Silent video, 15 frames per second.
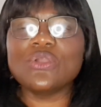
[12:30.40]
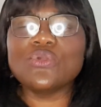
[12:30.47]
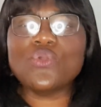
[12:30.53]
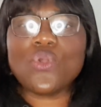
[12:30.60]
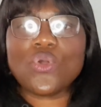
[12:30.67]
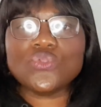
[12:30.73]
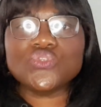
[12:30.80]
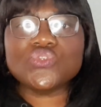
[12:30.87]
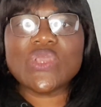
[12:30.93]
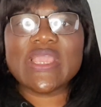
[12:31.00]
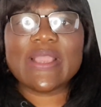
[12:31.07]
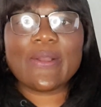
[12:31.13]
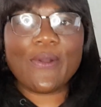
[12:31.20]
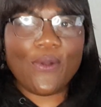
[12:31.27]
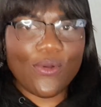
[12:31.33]
Go to
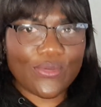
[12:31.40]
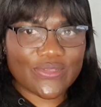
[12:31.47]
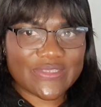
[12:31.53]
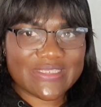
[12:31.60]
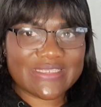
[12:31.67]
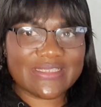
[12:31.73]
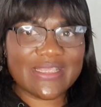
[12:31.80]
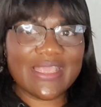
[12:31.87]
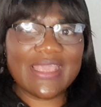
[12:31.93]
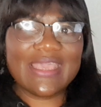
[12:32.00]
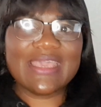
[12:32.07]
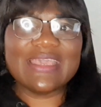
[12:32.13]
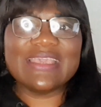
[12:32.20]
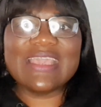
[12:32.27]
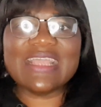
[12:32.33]
a court.
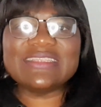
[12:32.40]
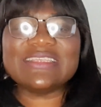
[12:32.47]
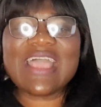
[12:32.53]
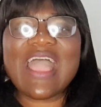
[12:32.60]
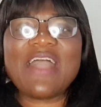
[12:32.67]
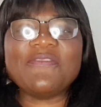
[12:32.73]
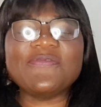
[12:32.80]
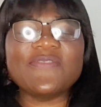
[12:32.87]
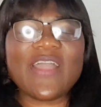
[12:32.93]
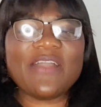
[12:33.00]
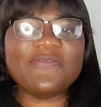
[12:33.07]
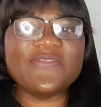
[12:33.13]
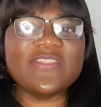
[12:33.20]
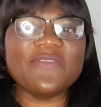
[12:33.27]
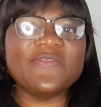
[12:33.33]
Get
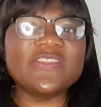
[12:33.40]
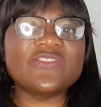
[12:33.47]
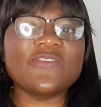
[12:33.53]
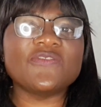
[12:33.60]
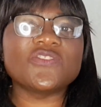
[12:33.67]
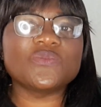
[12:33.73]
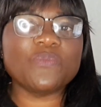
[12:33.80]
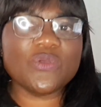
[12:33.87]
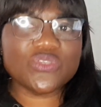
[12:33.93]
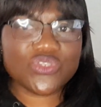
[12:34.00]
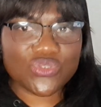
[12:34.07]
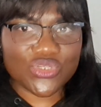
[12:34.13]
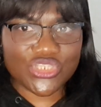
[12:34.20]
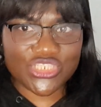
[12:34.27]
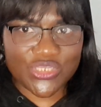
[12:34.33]
affidavit of
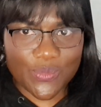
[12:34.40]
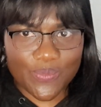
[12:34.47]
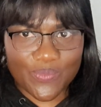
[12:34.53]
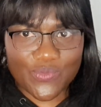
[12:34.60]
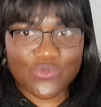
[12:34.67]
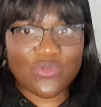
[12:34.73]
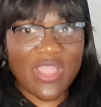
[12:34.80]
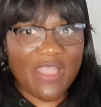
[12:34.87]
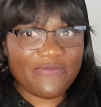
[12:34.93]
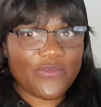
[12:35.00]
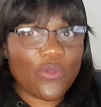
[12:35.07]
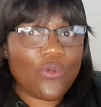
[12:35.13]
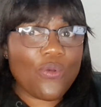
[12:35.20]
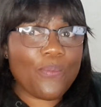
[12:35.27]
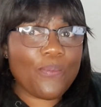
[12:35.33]
sponsorship. You have
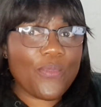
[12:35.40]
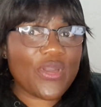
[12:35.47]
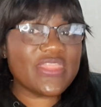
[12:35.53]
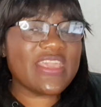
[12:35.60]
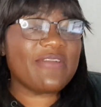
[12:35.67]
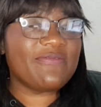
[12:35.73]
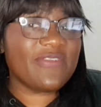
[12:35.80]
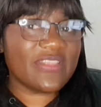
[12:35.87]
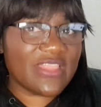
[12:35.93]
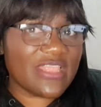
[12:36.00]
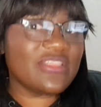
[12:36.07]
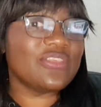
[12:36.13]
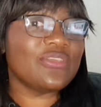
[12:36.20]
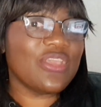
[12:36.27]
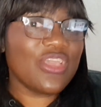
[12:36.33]
your own money,
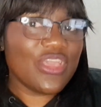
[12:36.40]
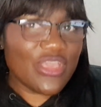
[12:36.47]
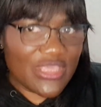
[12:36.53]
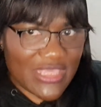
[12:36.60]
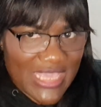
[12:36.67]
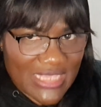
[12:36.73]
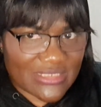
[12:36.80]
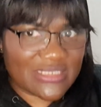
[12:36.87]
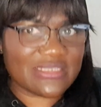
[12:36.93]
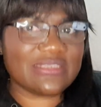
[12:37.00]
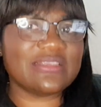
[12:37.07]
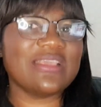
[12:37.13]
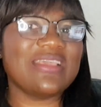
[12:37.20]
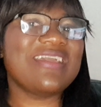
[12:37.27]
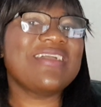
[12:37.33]
everything.
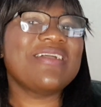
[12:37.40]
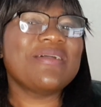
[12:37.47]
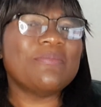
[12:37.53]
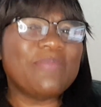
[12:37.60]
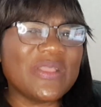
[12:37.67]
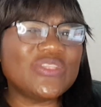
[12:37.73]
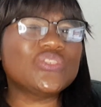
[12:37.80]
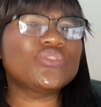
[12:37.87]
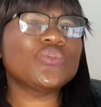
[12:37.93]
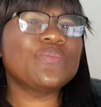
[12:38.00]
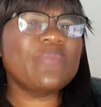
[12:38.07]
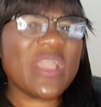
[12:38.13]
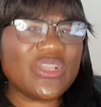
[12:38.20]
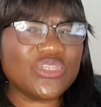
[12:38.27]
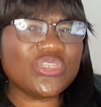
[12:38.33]
Yes. But to
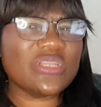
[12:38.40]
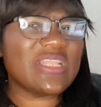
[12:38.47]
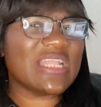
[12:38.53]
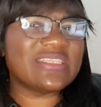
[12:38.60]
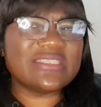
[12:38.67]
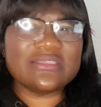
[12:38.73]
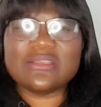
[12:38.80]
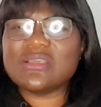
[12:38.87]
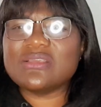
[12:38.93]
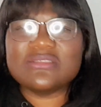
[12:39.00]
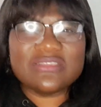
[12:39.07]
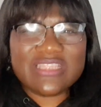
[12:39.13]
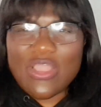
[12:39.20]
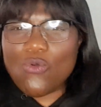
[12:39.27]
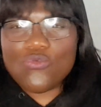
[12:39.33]
make sure that
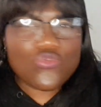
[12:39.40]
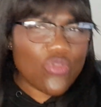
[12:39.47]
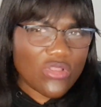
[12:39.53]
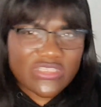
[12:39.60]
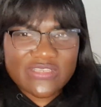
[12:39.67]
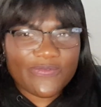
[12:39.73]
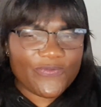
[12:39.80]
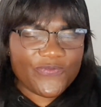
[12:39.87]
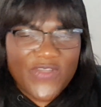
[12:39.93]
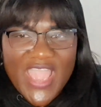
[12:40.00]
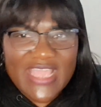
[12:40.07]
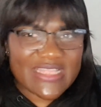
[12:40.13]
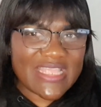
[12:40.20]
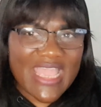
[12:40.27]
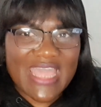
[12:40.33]
they will not
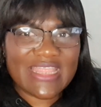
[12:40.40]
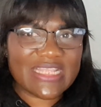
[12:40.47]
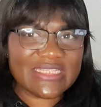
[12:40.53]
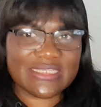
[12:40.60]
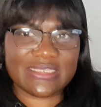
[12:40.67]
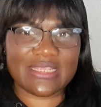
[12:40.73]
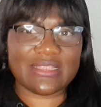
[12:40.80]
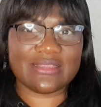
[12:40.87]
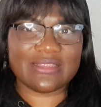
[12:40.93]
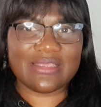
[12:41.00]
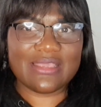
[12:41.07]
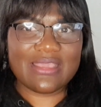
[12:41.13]
find anything